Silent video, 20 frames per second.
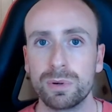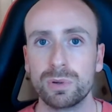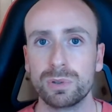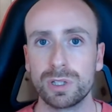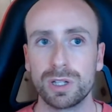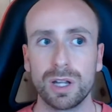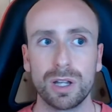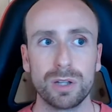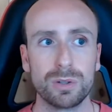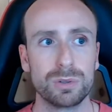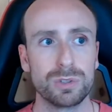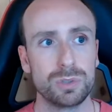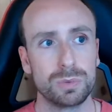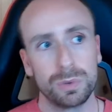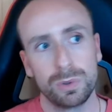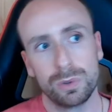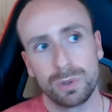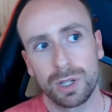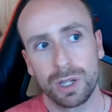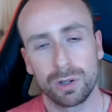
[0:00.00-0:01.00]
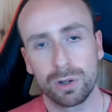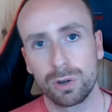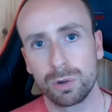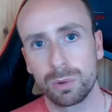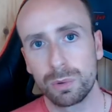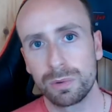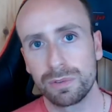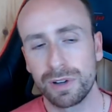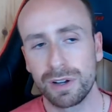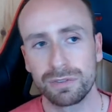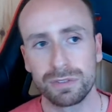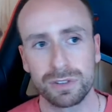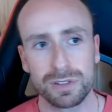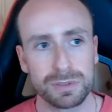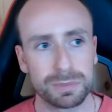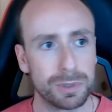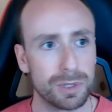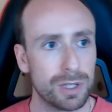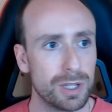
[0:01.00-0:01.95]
and you will get along with others. But